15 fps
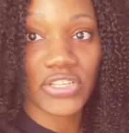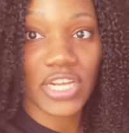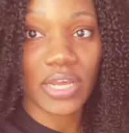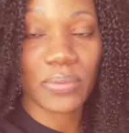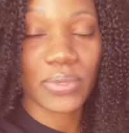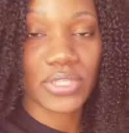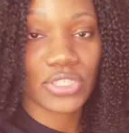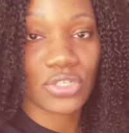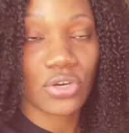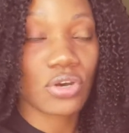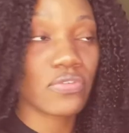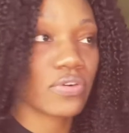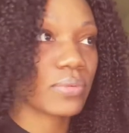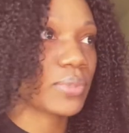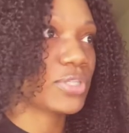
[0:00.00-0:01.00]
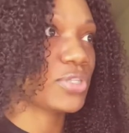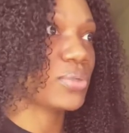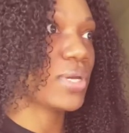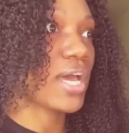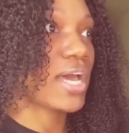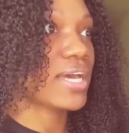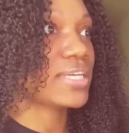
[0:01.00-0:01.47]
I wanted to go over with you
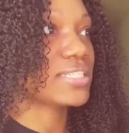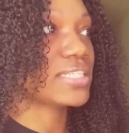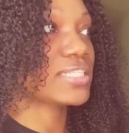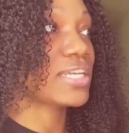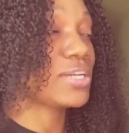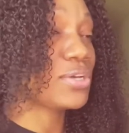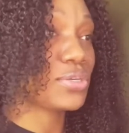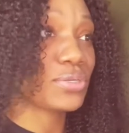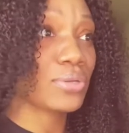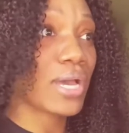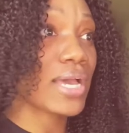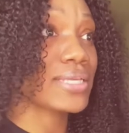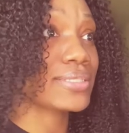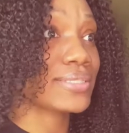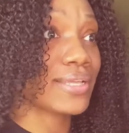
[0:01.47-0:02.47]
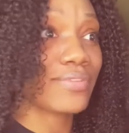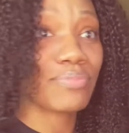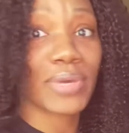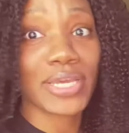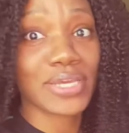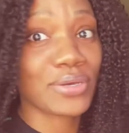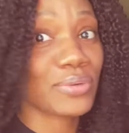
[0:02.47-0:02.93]
guys because I know you guys love my
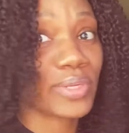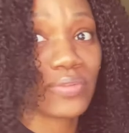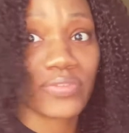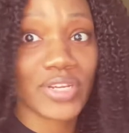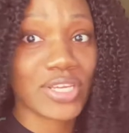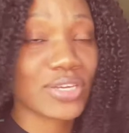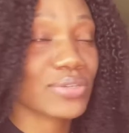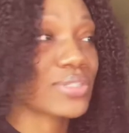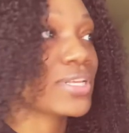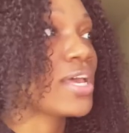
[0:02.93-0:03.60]
coding videos.